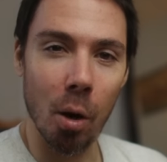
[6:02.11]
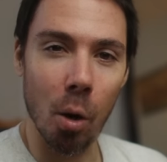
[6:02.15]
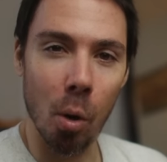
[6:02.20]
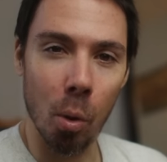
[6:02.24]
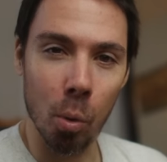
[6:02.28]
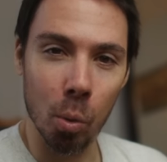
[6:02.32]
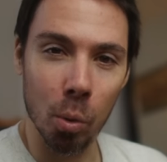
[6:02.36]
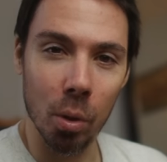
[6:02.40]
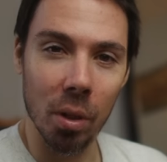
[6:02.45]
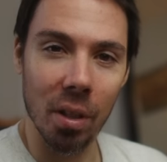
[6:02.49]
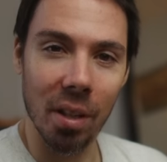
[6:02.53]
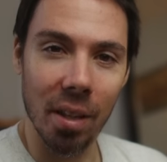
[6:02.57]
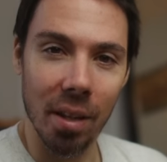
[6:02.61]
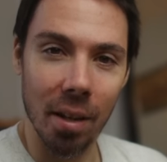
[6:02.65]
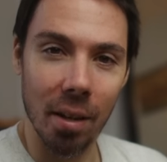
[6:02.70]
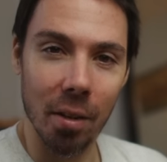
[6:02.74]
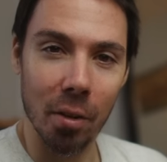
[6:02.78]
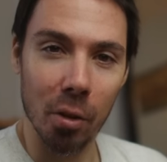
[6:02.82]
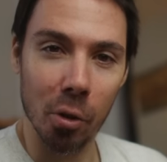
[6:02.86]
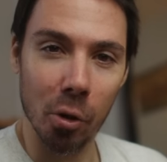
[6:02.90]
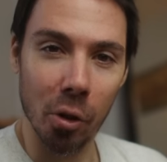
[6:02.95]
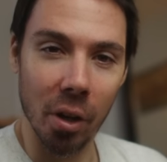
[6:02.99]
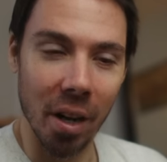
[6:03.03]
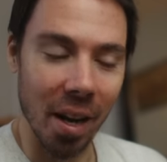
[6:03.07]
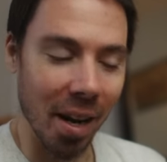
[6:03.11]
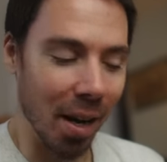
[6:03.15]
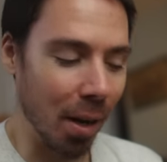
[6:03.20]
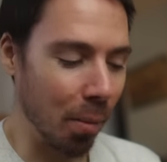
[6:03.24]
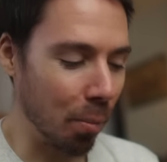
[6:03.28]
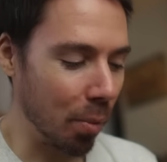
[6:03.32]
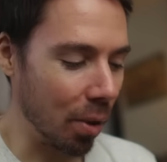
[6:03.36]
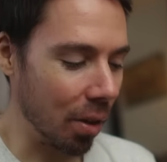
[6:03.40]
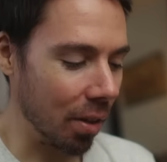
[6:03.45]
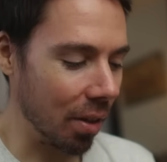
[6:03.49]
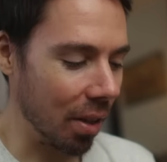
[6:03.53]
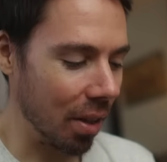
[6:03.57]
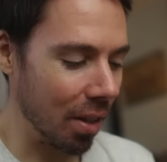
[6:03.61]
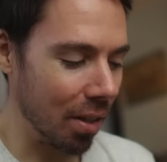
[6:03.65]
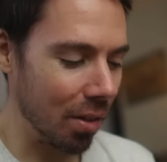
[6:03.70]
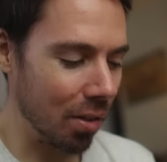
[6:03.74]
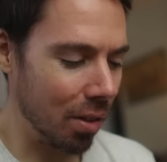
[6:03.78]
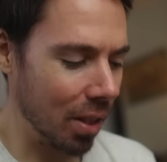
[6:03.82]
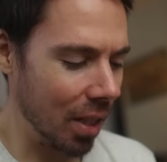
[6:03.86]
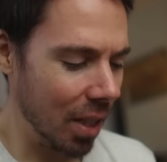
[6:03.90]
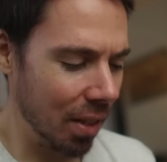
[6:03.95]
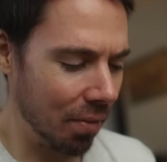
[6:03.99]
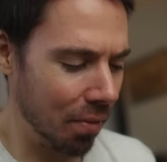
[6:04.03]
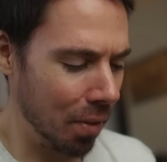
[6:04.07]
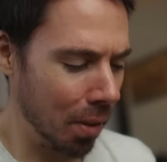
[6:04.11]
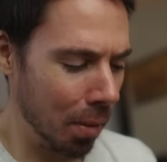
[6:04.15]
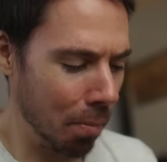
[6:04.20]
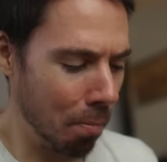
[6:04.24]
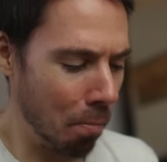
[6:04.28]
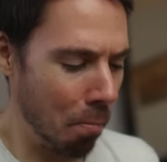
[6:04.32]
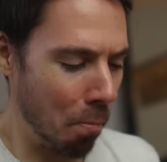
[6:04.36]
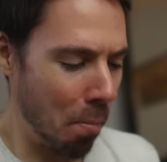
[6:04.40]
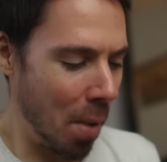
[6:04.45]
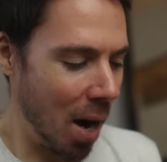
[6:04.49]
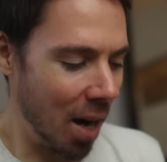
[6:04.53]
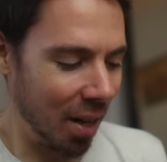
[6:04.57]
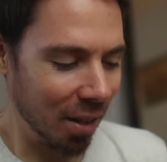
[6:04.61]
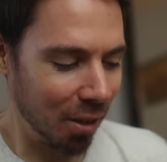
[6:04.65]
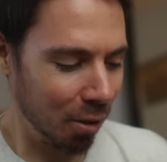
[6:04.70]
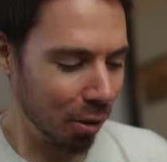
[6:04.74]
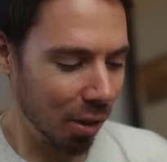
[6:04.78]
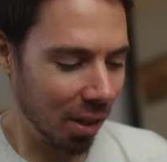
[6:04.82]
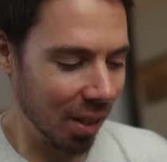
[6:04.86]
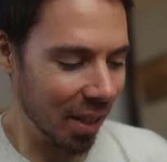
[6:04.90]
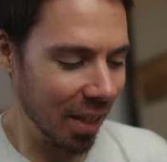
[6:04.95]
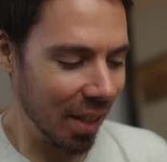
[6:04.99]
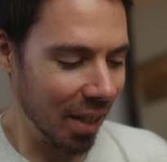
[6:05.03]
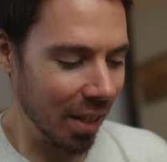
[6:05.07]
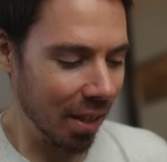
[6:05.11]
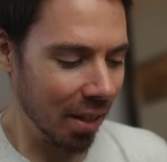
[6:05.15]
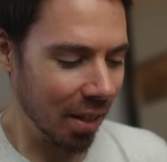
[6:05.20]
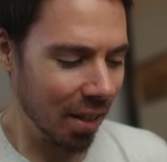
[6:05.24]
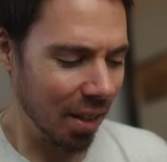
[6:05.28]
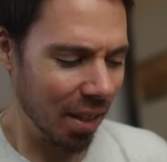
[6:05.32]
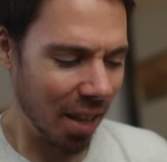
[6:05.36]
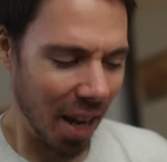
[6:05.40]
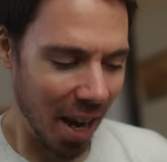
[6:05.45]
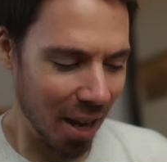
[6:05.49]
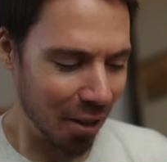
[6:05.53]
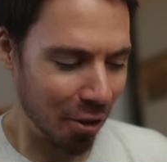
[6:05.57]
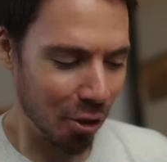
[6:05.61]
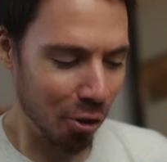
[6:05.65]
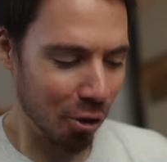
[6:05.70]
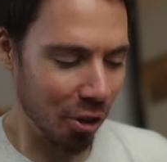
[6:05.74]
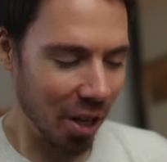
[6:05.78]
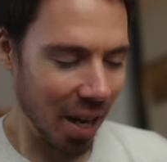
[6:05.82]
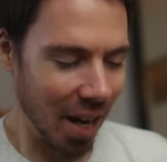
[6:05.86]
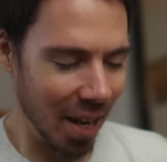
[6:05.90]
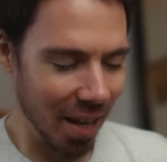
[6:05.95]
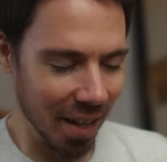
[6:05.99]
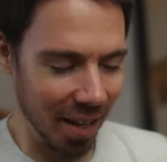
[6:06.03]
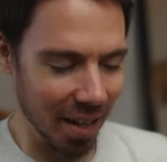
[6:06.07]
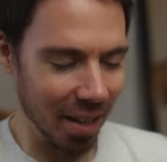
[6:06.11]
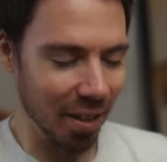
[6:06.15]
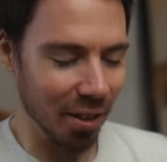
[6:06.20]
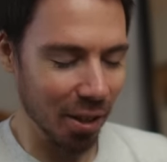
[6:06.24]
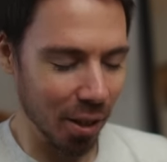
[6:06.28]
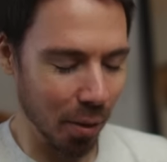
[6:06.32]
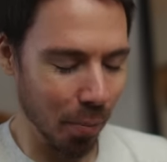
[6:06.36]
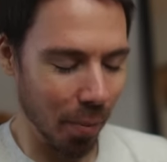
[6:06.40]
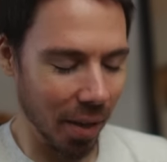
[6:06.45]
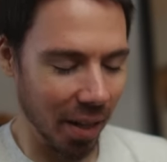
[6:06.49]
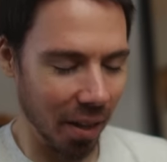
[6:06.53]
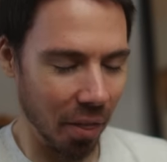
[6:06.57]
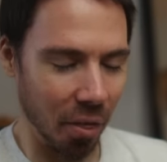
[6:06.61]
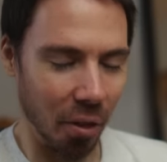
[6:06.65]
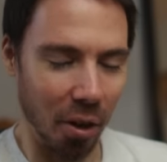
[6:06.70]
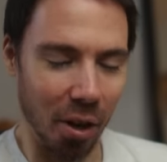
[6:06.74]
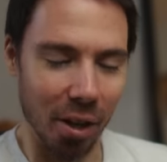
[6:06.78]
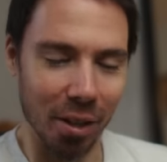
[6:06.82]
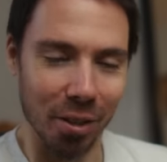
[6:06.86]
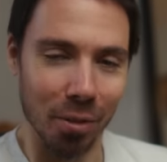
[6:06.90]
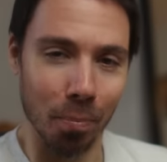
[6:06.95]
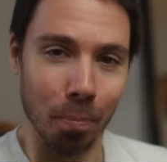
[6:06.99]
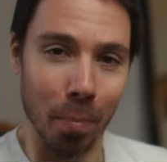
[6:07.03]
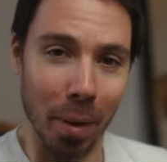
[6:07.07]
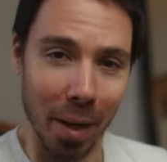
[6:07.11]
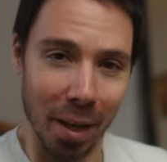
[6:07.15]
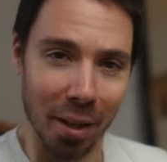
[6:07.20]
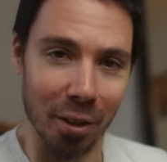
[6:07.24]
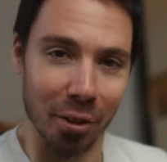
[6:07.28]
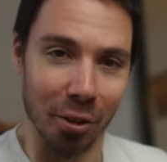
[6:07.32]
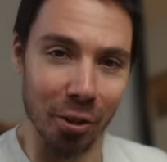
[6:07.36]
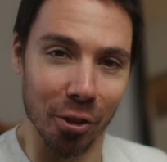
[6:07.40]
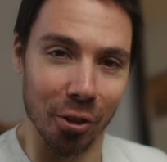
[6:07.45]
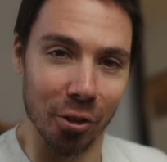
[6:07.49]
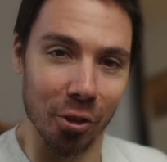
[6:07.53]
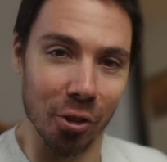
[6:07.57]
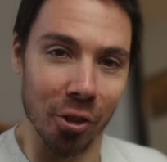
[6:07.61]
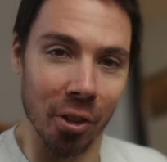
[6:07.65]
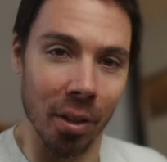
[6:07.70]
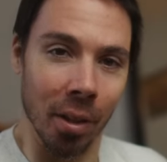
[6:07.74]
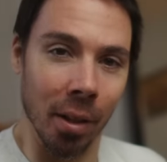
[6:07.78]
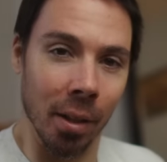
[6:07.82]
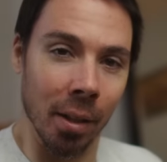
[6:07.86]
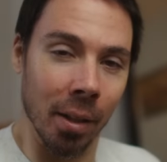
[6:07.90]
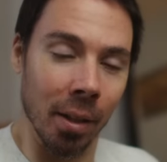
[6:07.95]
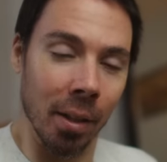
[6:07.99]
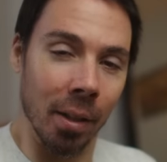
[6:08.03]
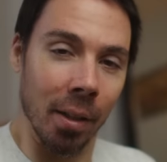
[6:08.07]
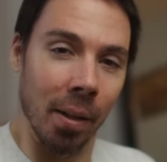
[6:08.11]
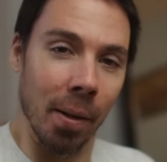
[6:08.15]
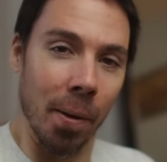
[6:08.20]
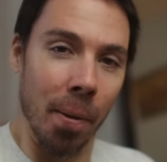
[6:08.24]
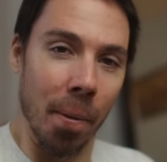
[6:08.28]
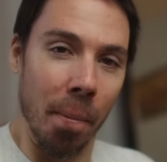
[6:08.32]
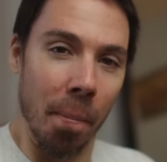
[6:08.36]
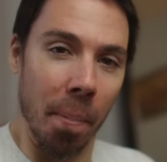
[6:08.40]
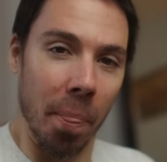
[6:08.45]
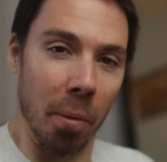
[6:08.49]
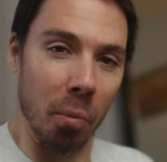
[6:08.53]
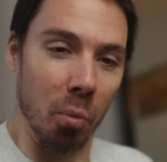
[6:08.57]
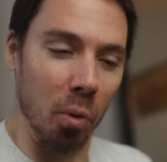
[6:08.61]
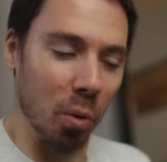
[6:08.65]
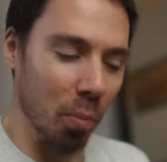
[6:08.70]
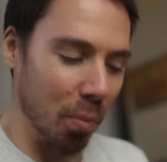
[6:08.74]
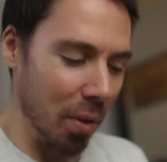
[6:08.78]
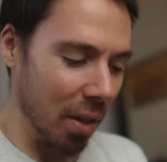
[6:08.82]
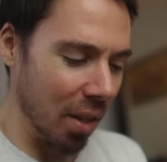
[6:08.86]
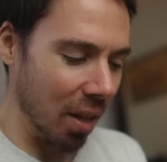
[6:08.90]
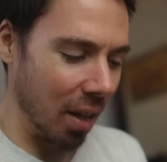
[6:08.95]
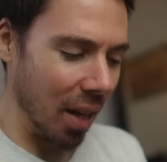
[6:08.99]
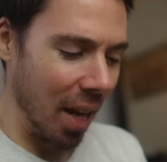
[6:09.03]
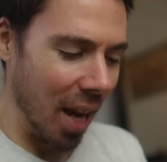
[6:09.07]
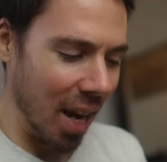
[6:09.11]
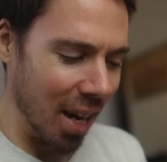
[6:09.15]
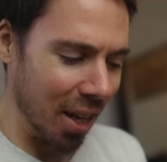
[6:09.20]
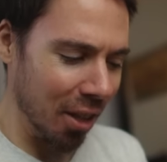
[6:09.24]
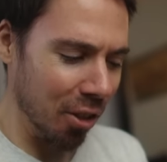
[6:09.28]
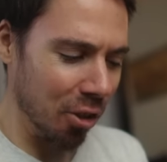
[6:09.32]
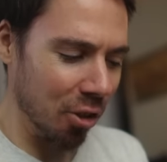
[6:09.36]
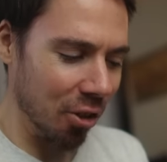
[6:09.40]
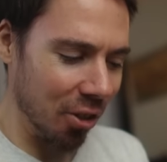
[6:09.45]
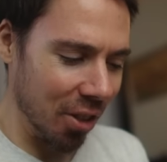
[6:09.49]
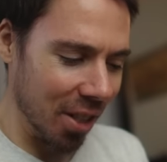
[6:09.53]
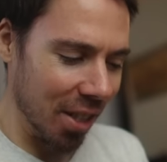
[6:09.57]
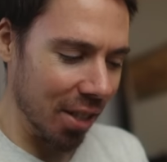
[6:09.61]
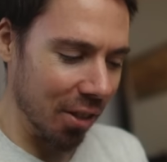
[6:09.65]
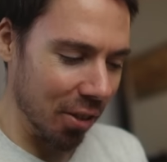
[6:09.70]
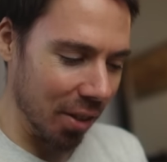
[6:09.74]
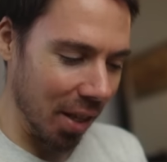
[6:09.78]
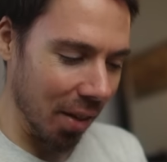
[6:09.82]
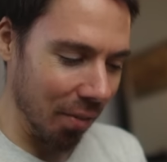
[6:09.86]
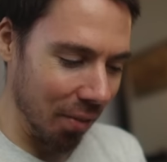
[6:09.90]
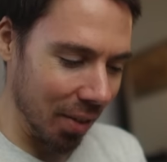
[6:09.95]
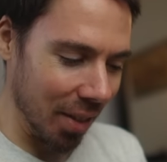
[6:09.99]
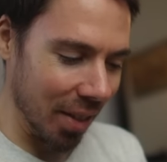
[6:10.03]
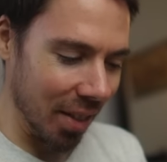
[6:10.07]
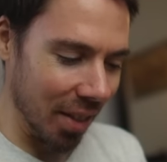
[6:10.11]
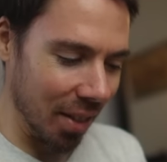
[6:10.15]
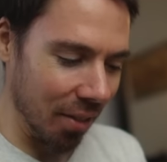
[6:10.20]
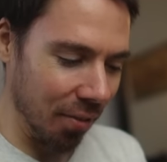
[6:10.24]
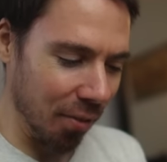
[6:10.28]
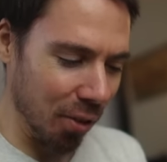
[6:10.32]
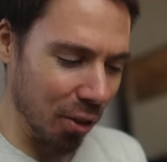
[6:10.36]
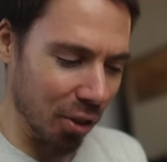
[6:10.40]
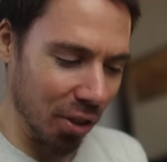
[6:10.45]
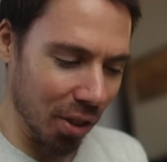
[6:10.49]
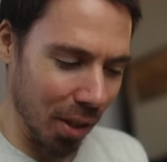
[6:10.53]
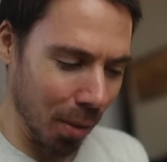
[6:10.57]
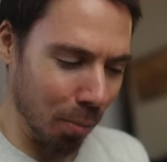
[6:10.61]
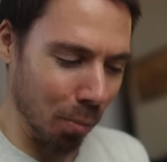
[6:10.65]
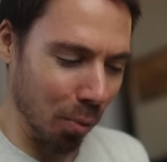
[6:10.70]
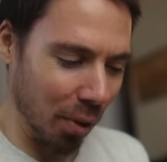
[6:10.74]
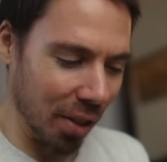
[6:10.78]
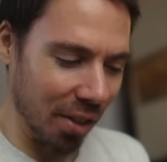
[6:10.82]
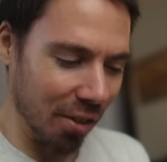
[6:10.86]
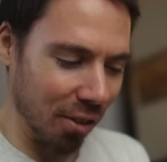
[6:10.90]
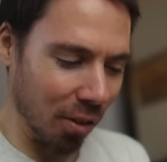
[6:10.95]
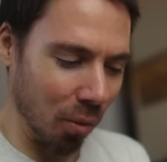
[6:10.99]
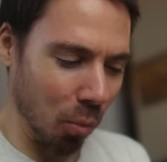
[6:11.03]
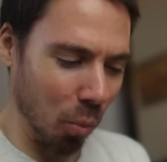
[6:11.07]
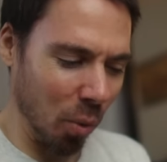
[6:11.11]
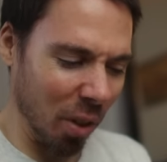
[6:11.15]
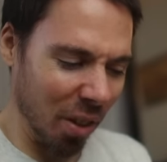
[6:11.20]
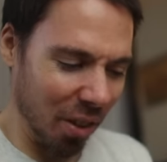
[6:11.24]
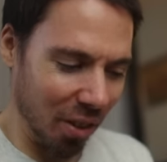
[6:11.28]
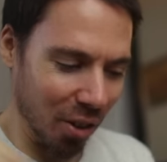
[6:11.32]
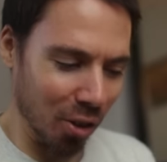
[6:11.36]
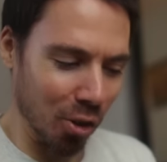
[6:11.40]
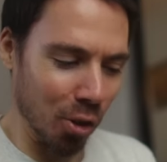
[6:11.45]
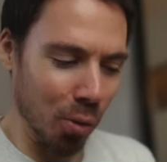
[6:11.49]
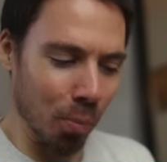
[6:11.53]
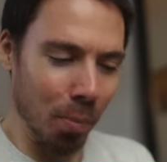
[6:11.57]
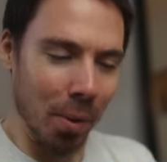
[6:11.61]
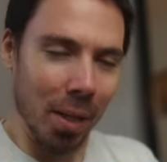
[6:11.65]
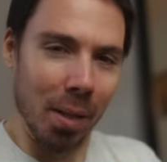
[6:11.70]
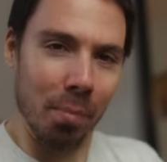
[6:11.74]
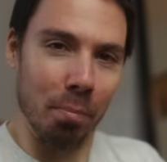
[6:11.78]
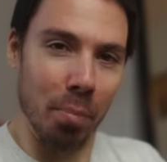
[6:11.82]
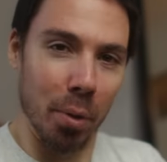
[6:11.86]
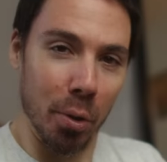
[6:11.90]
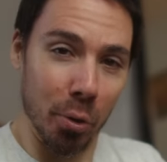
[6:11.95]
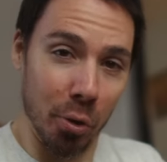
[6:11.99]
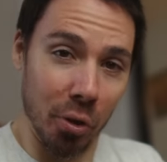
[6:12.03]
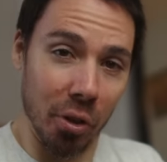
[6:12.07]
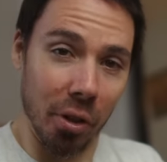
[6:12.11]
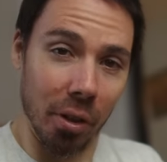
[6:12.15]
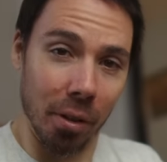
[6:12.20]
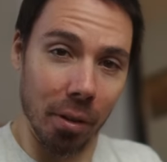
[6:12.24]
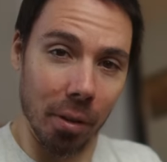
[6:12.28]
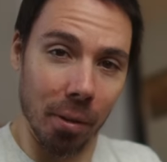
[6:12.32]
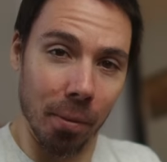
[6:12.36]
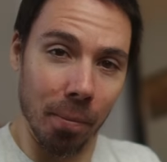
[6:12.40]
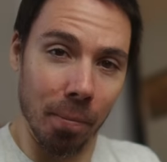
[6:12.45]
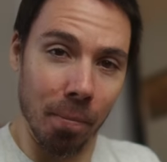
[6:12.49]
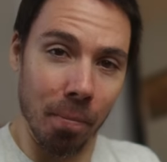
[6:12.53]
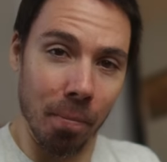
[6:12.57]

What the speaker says: only other camera that is even mildly entertaining to my thought patterns would be the Canon C70 for some reason. With the speed booster